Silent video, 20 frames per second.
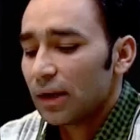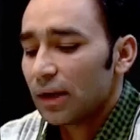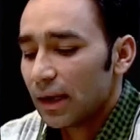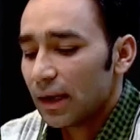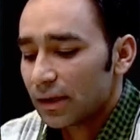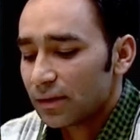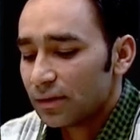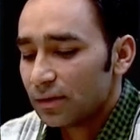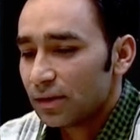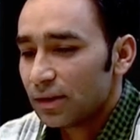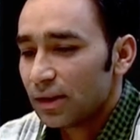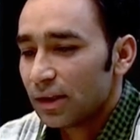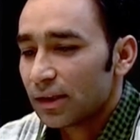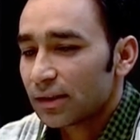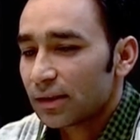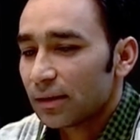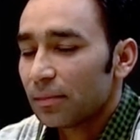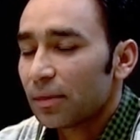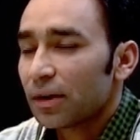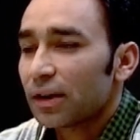Actually, there's
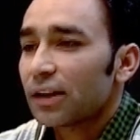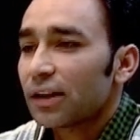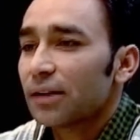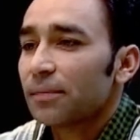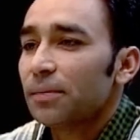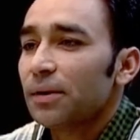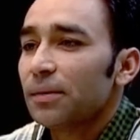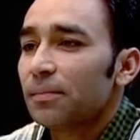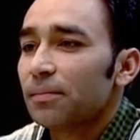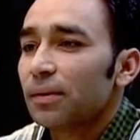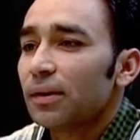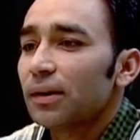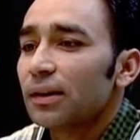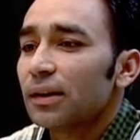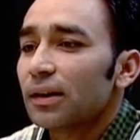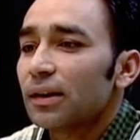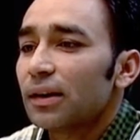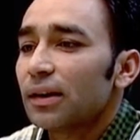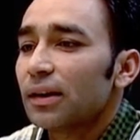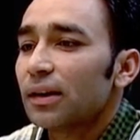some other people,
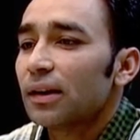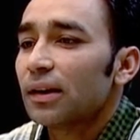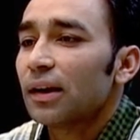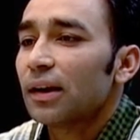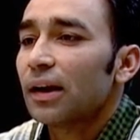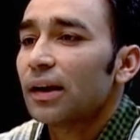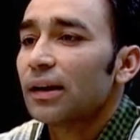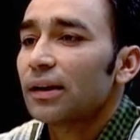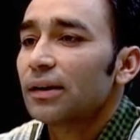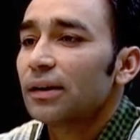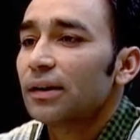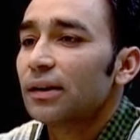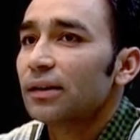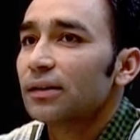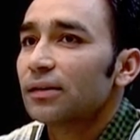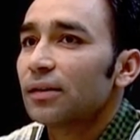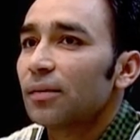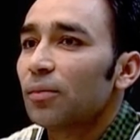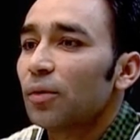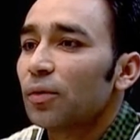like
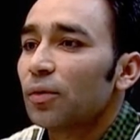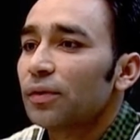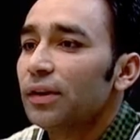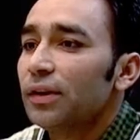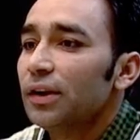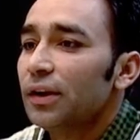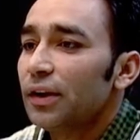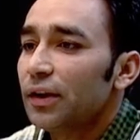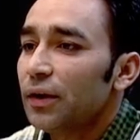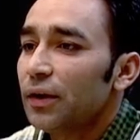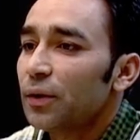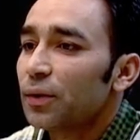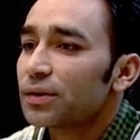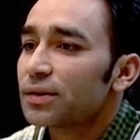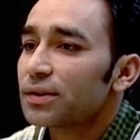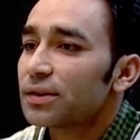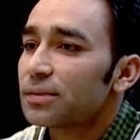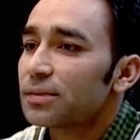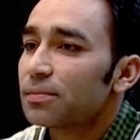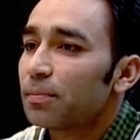some of the
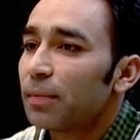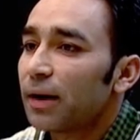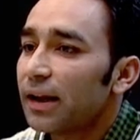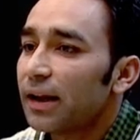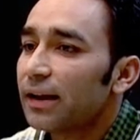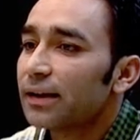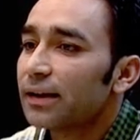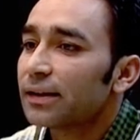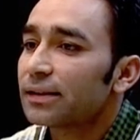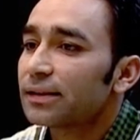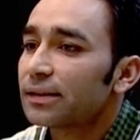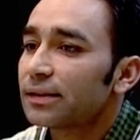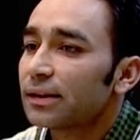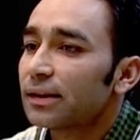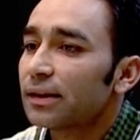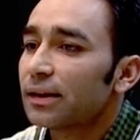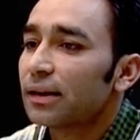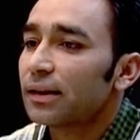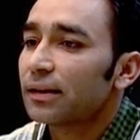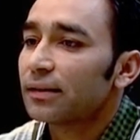heroes, players.
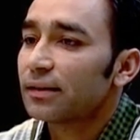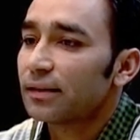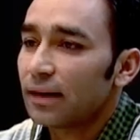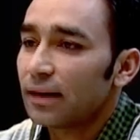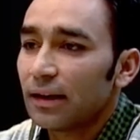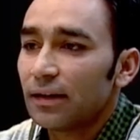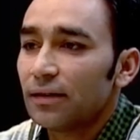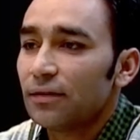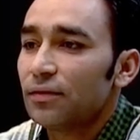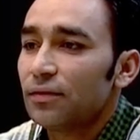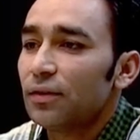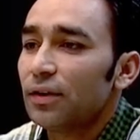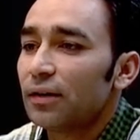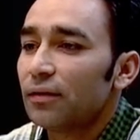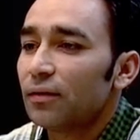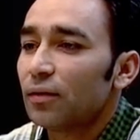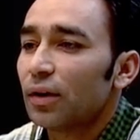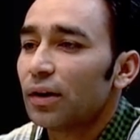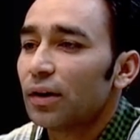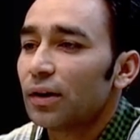So, like, if we
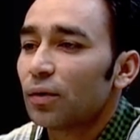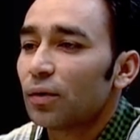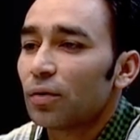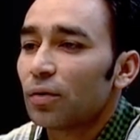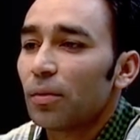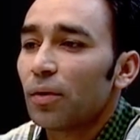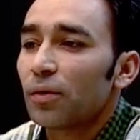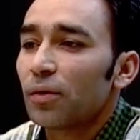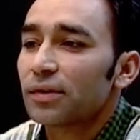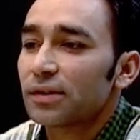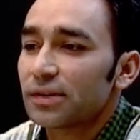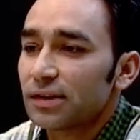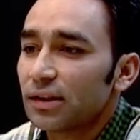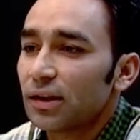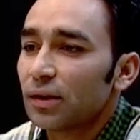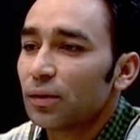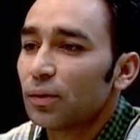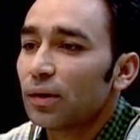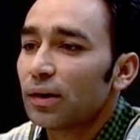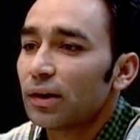can talk about Sachin
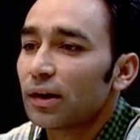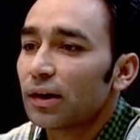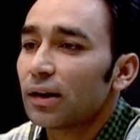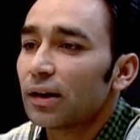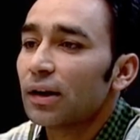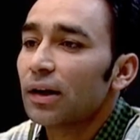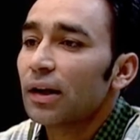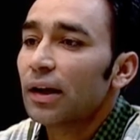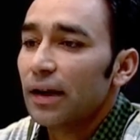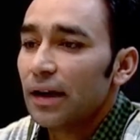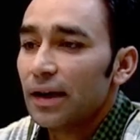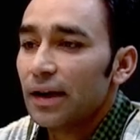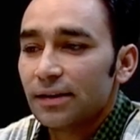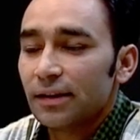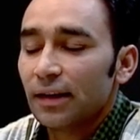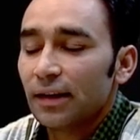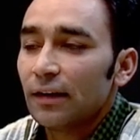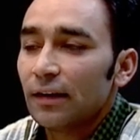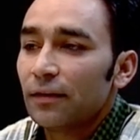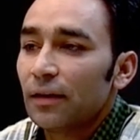Tendulkar, he's
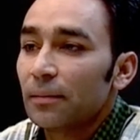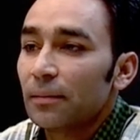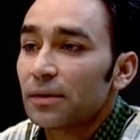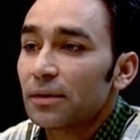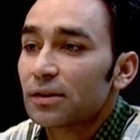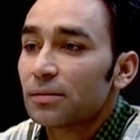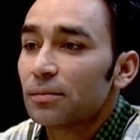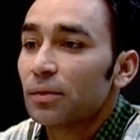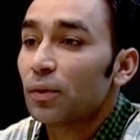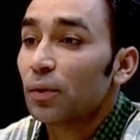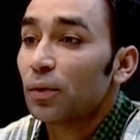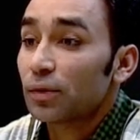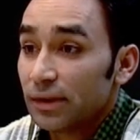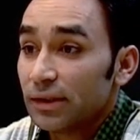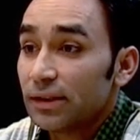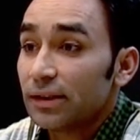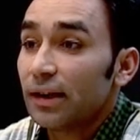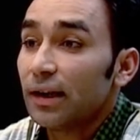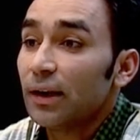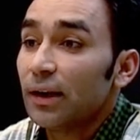really famous because
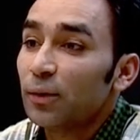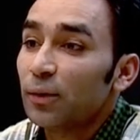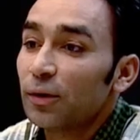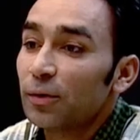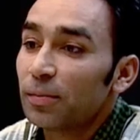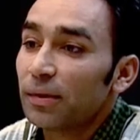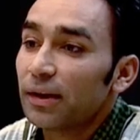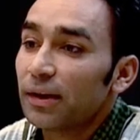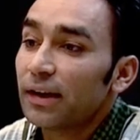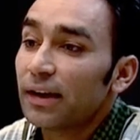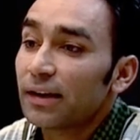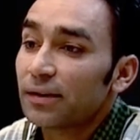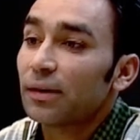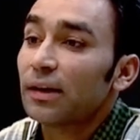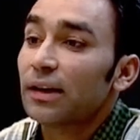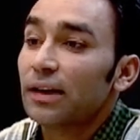he's really good player as well.